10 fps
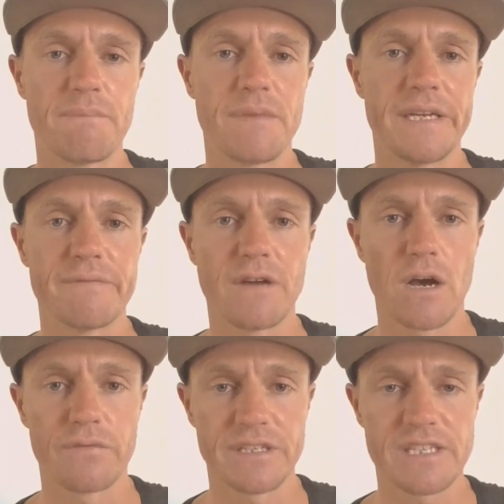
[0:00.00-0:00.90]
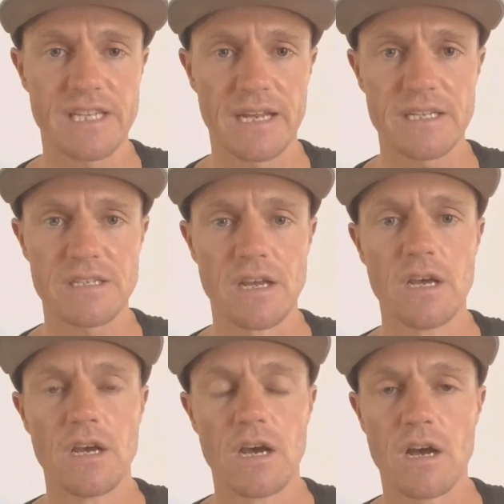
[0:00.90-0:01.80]
been involved in studies
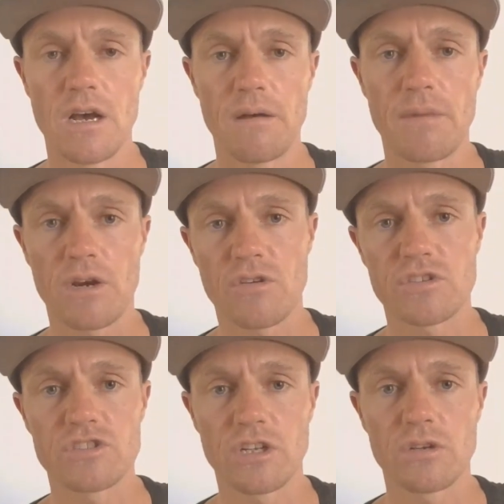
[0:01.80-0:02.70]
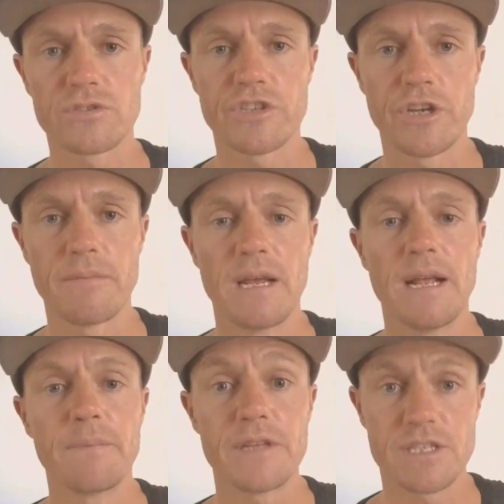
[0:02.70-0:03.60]
across the long term.
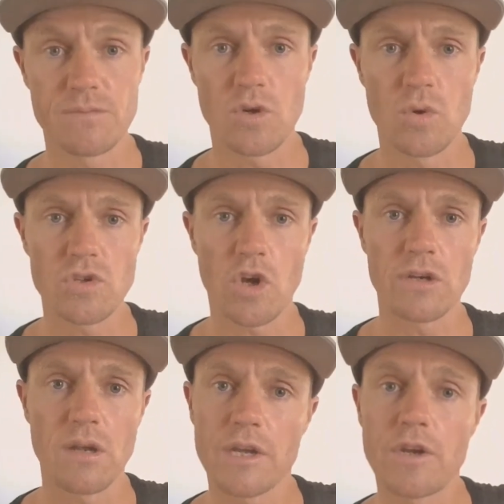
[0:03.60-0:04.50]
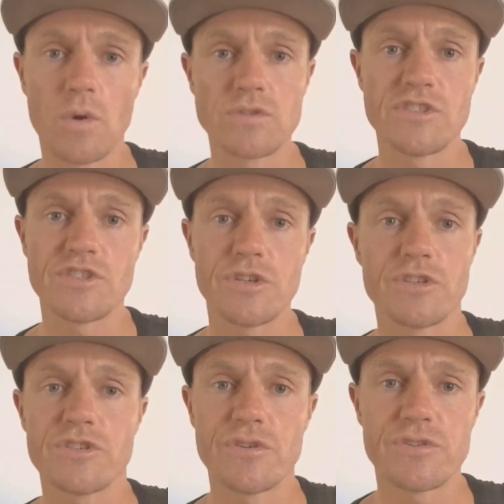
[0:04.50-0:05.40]
There's some online courses you
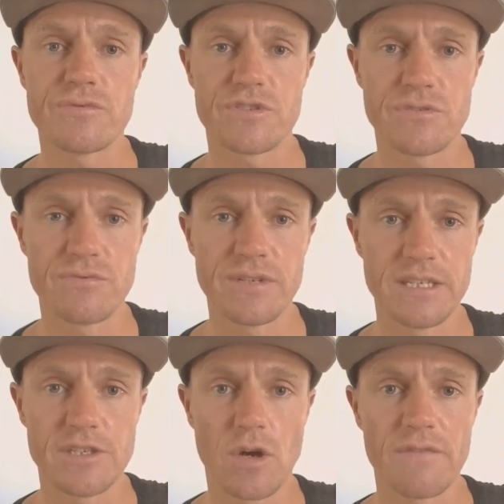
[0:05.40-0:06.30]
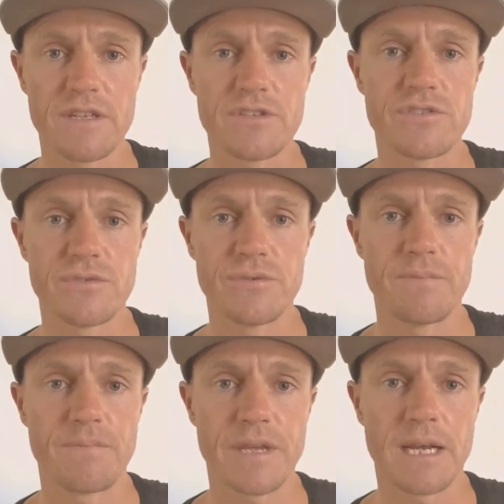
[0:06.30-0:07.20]
can do to really dive into
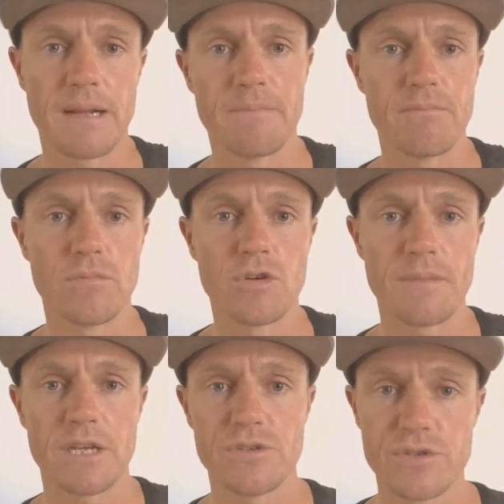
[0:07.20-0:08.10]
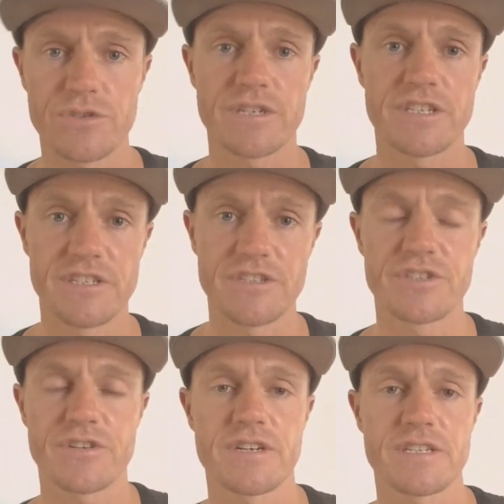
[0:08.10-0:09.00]
more about eustress and
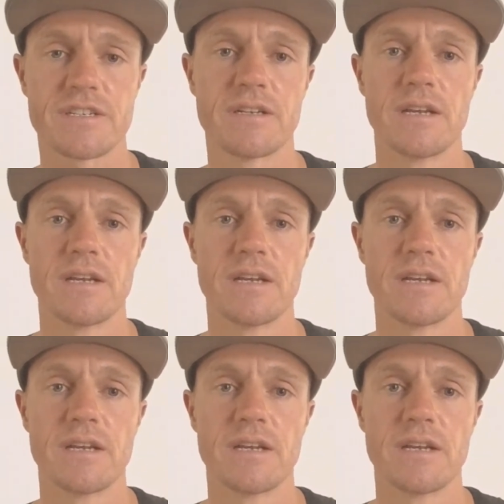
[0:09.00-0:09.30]
distress and